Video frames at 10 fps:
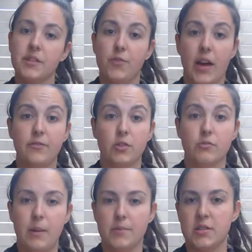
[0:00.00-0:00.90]
If you have long
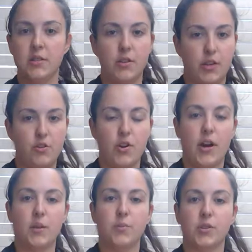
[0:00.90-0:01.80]
wraps and you know
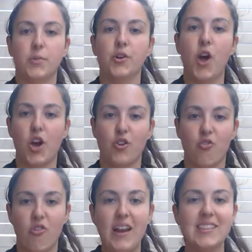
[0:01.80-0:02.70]
how to put them on,
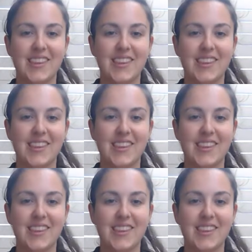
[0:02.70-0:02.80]
great.